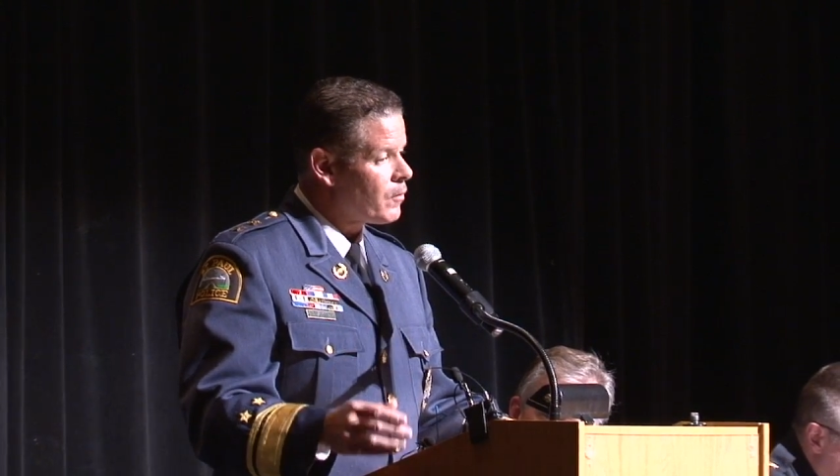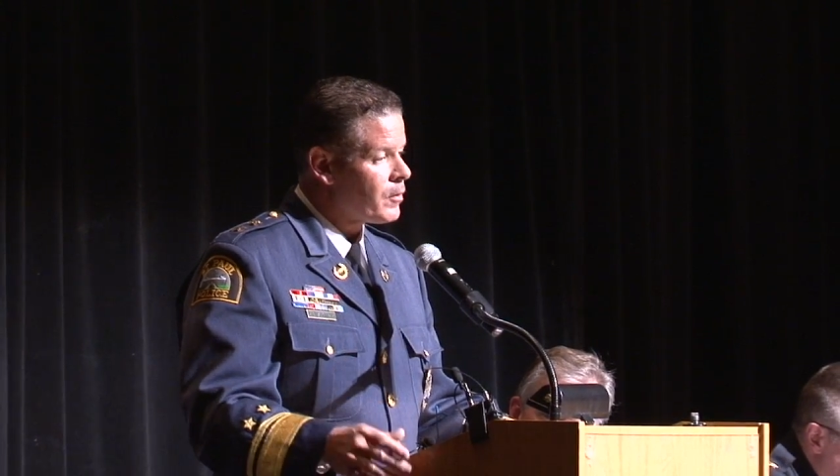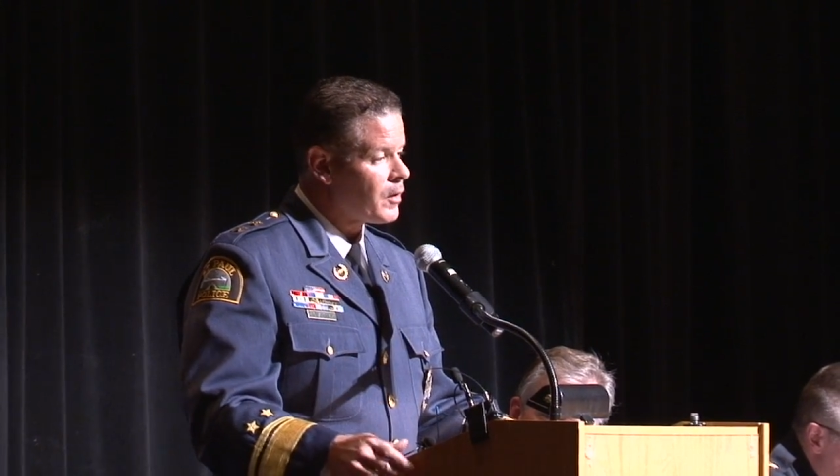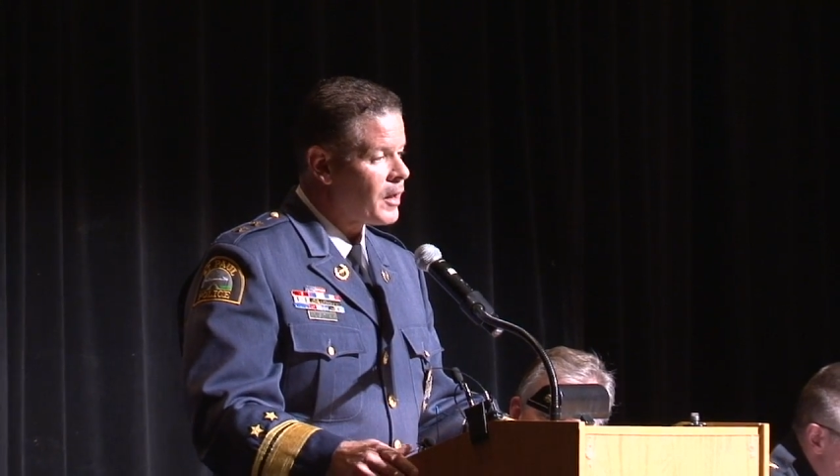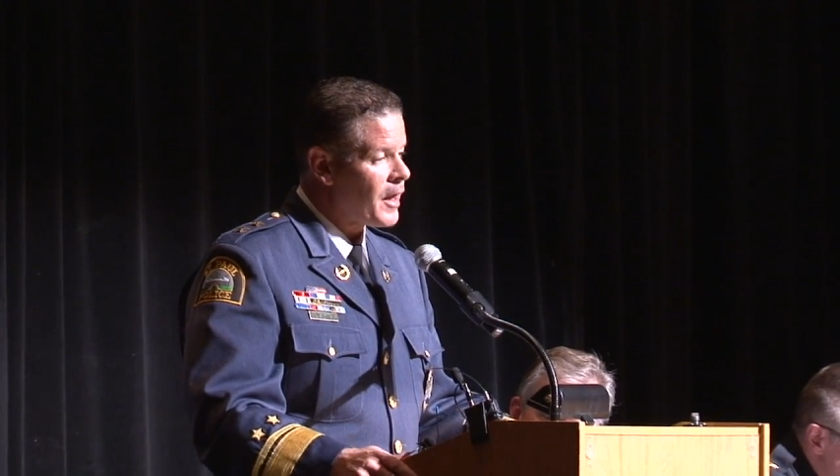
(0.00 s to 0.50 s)

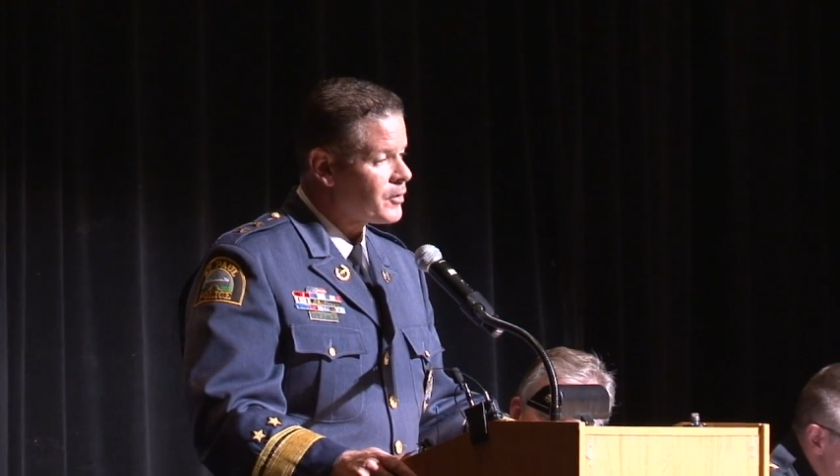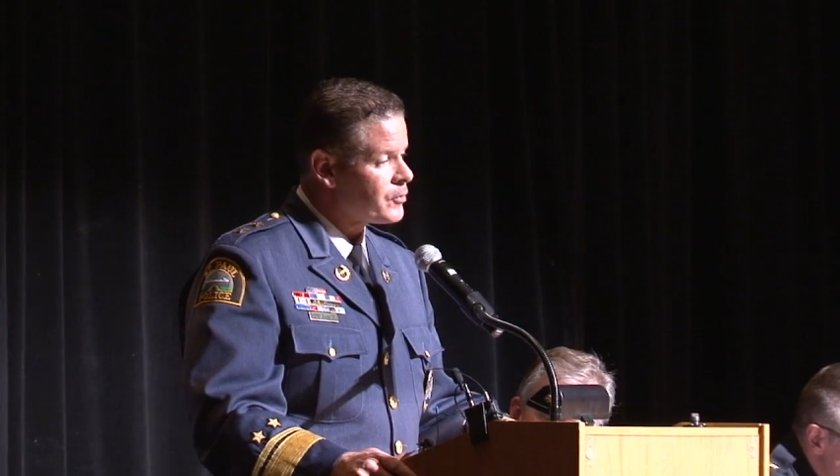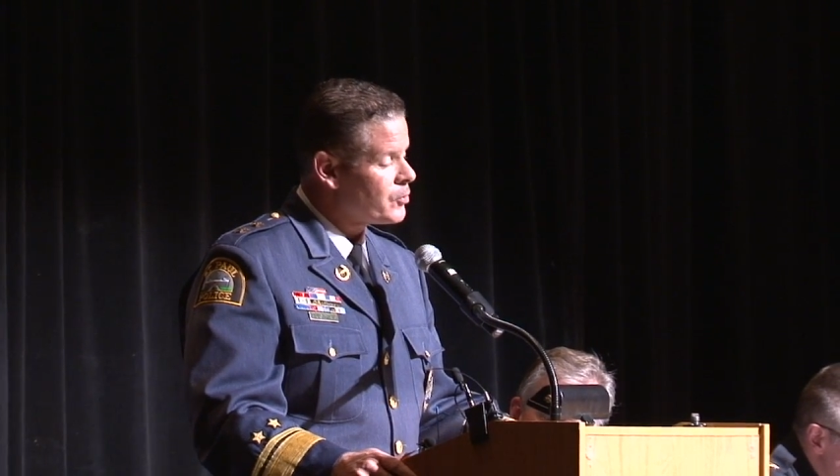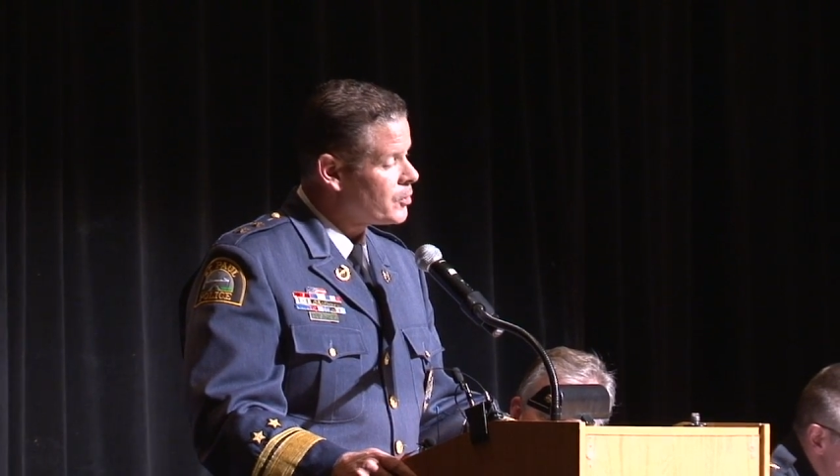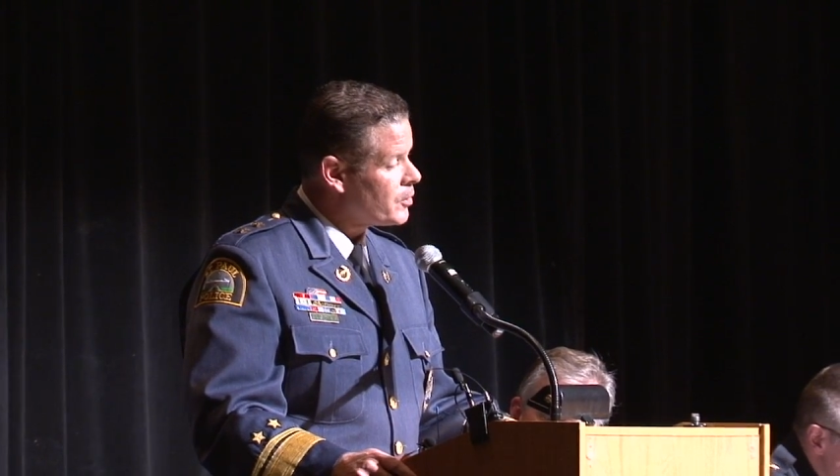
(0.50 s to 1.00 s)
over the last
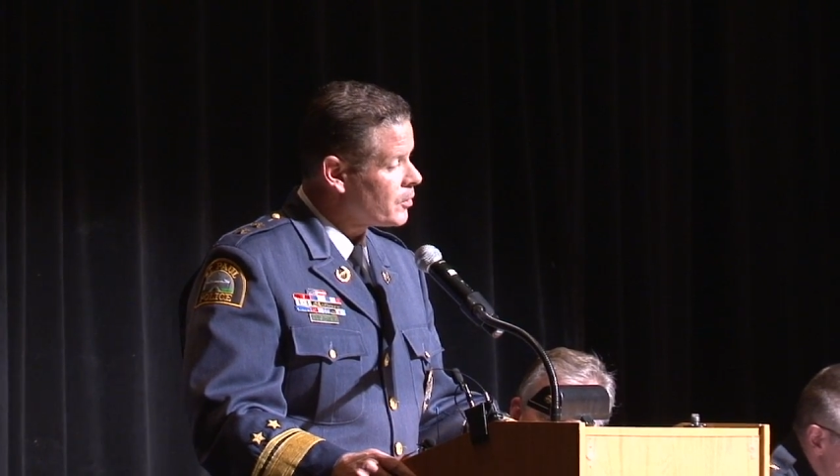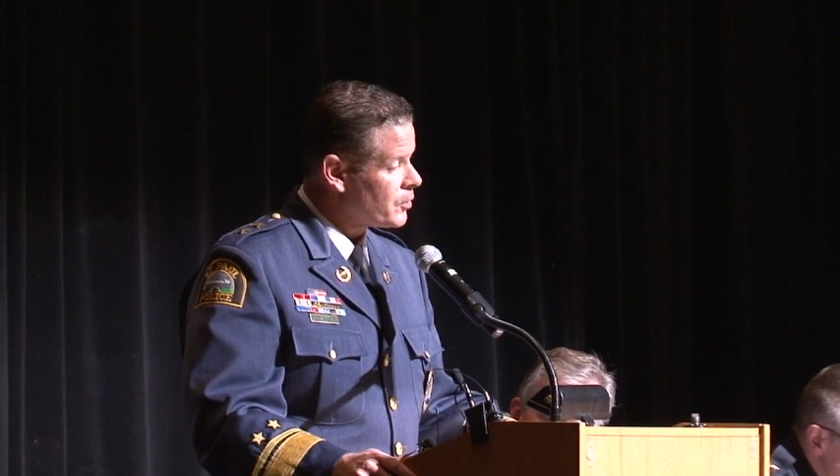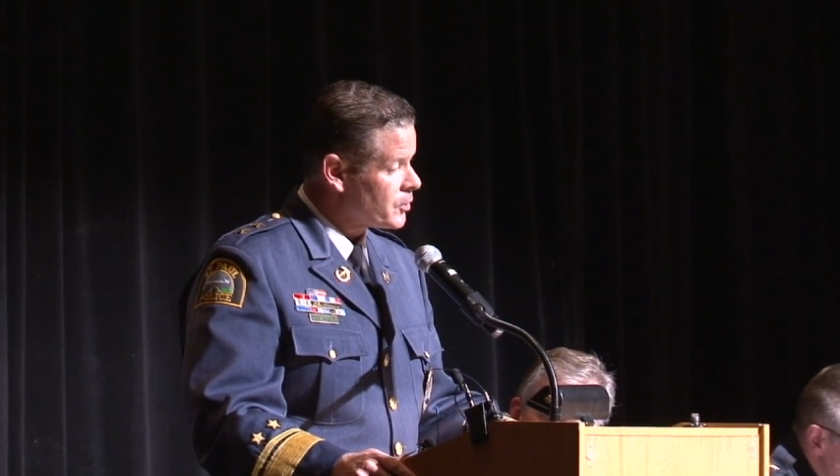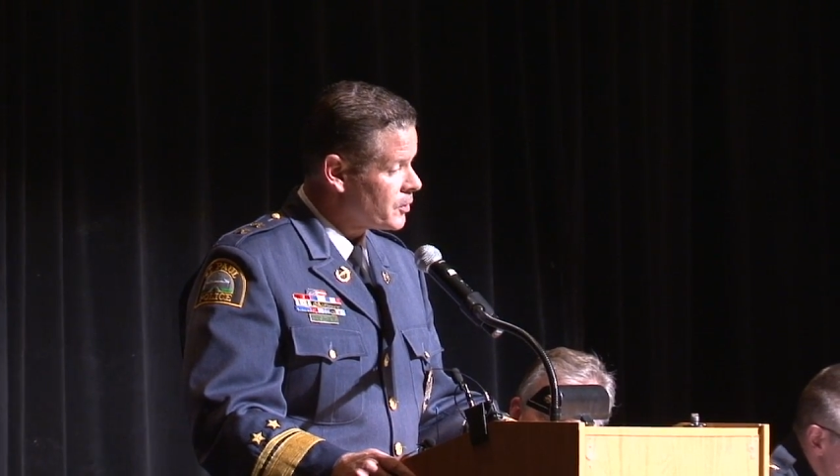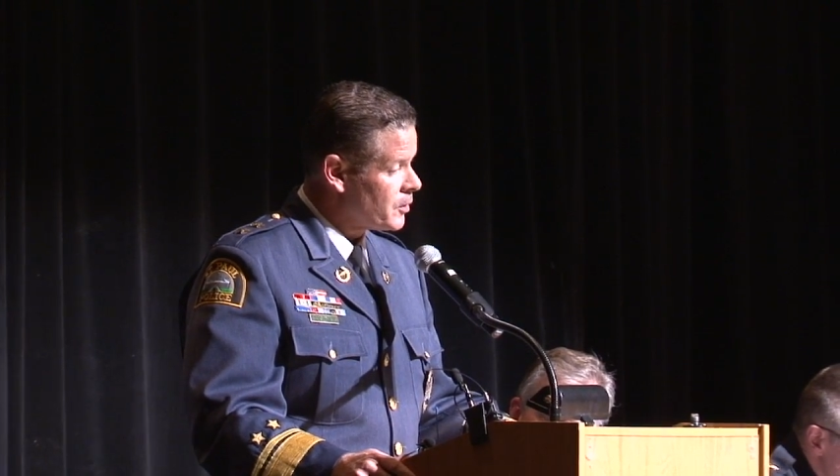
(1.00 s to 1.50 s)
few
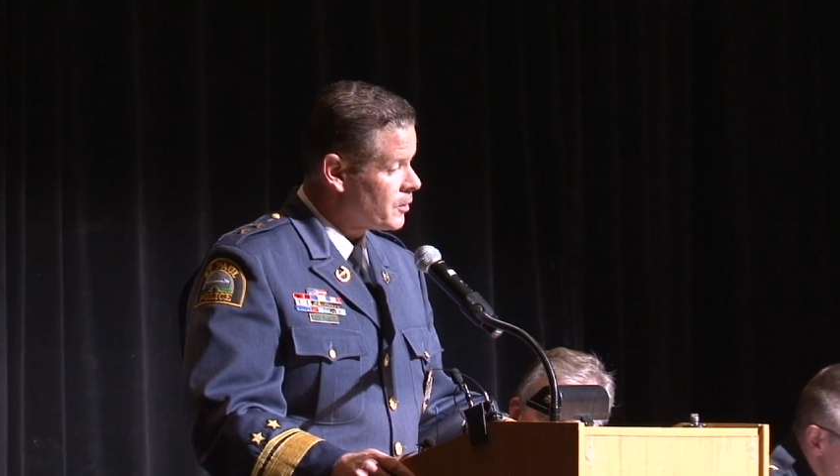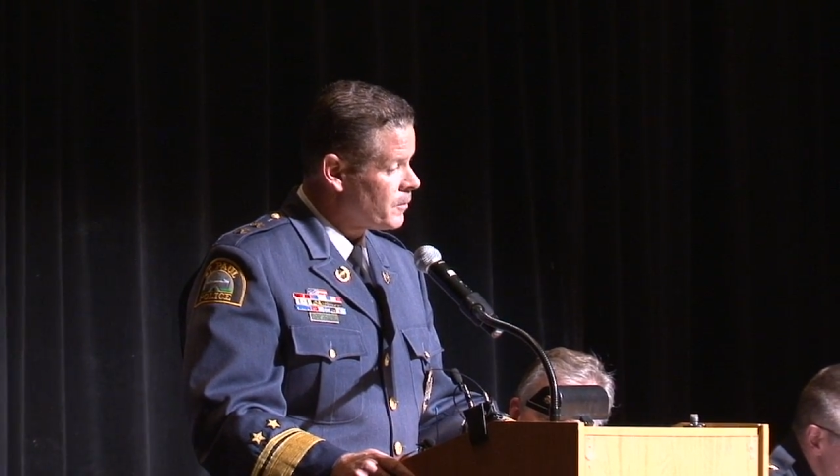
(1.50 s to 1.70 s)
years.